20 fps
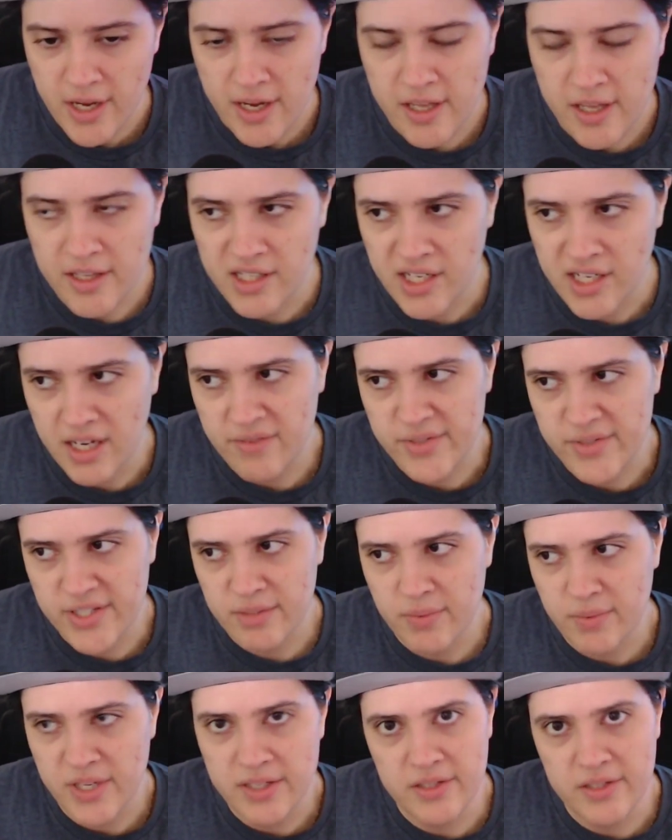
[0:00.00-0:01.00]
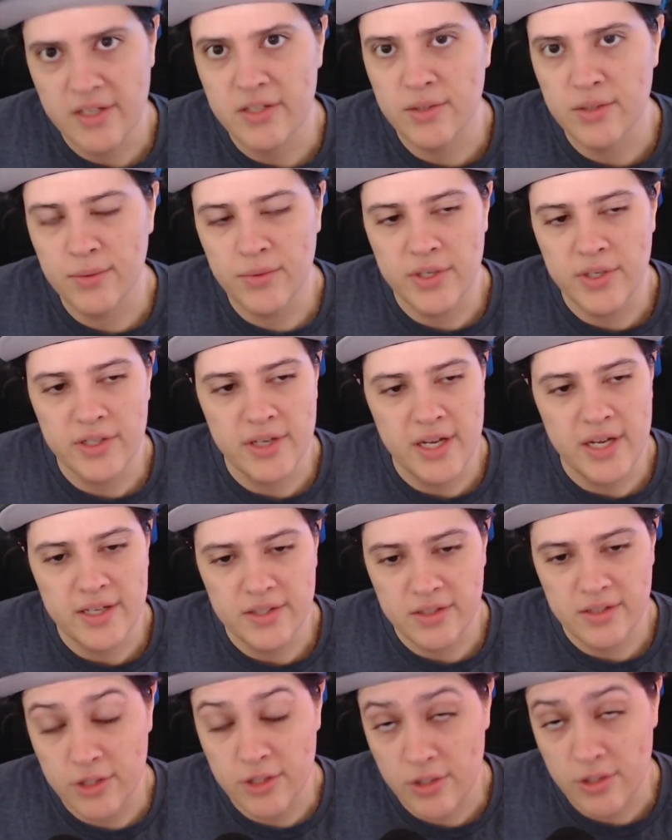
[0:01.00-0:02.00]
in the gaming space as well
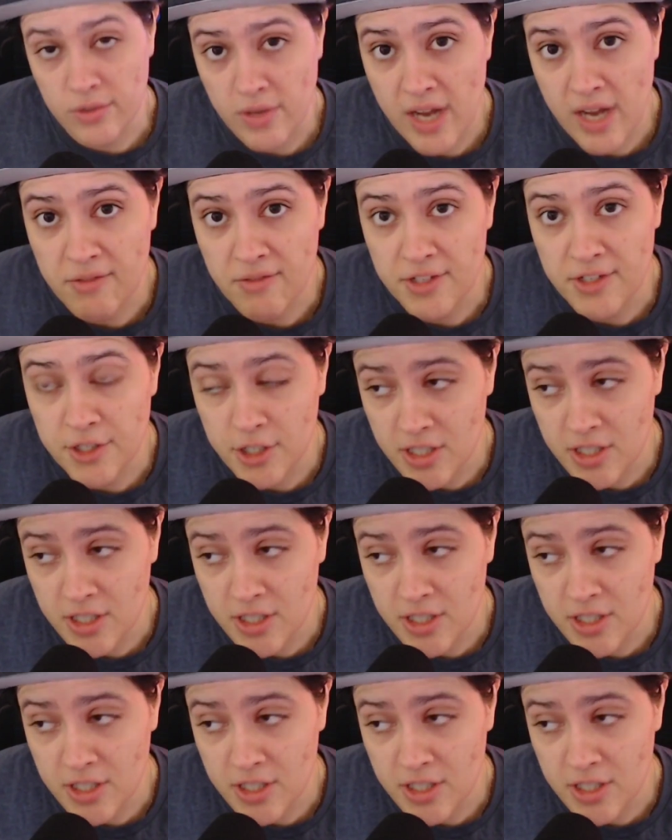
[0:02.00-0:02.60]
as the general average